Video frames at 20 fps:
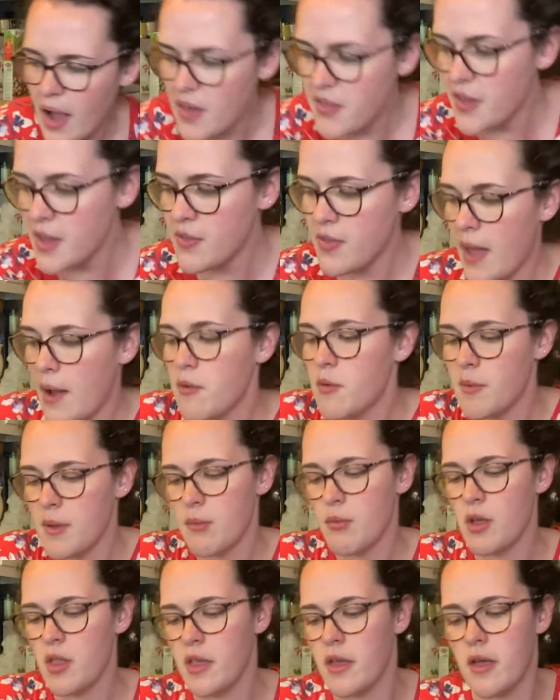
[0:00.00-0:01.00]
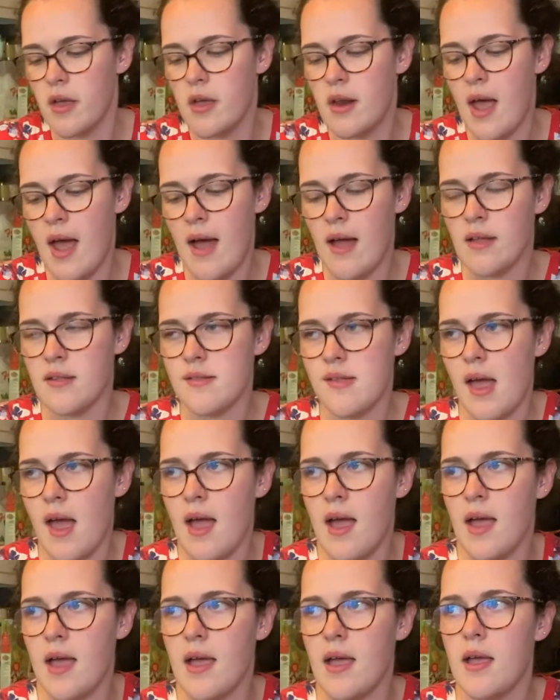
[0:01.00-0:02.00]
think that would be really good as
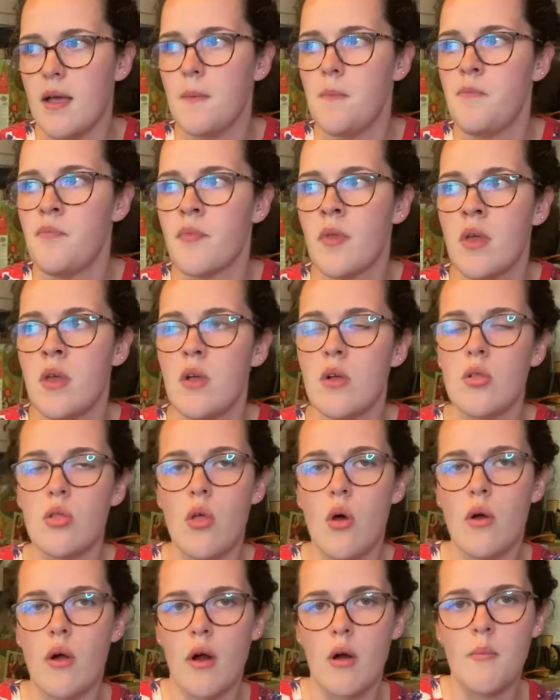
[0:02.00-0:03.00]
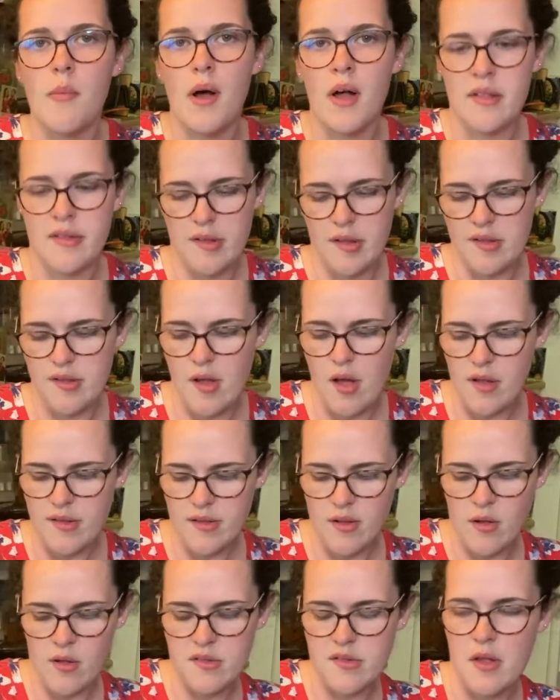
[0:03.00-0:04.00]
a low carb pasta
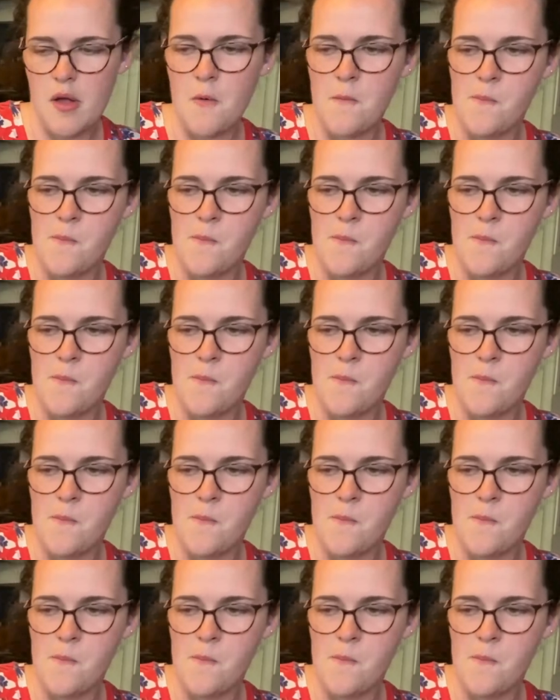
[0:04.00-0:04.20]
sauce also.